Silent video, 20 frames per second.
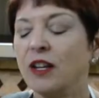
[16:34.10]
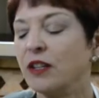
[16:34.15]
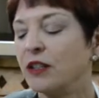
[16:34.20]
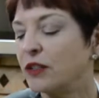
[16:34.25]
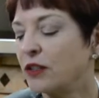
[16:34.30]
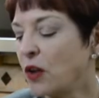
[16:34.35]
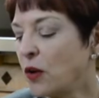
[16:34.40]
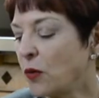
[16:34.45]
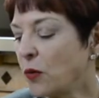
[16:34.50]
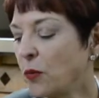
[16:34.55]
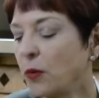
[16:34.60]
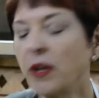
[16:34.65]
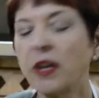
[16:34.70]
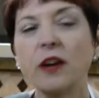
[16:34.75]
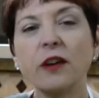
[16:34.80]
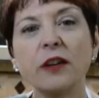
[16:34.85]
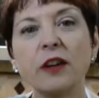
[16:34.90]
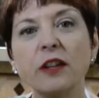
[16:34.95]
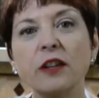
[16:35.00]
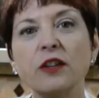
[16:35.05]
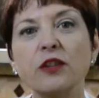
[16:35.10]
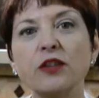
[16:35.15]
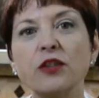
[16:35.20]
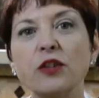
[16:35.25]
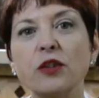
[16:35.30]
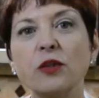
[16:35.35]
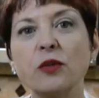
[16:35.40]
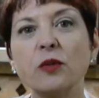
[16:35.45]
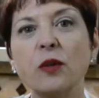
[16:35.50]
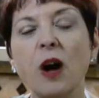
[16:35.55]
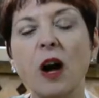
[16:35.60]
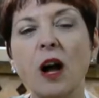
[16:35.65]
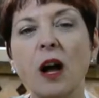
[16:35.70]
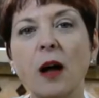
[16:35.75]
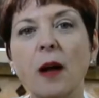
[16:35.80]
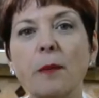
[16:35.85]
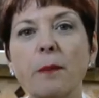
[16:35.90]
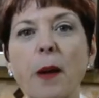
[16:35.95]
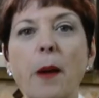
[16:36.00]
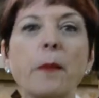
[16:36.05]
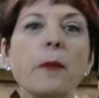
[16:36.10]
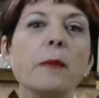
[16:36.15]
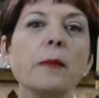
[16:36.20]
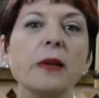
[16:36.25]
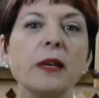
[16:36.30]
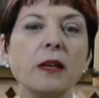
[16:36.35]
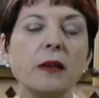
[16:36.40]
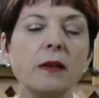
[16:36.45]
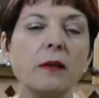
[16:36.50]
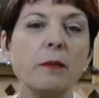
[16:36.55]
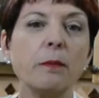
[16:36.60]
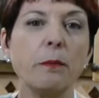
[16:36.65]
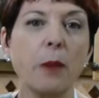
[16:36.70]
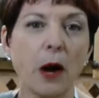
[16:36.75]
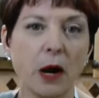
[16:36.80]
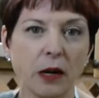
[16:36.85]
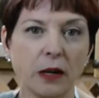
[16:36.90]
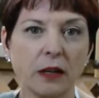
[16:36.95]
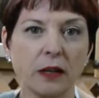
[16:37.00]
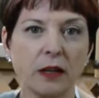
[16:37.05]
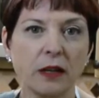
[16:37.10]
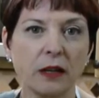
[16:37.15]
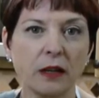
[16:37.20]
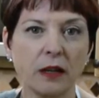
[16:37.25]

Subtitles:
So we are gonna do Peppermint Bark,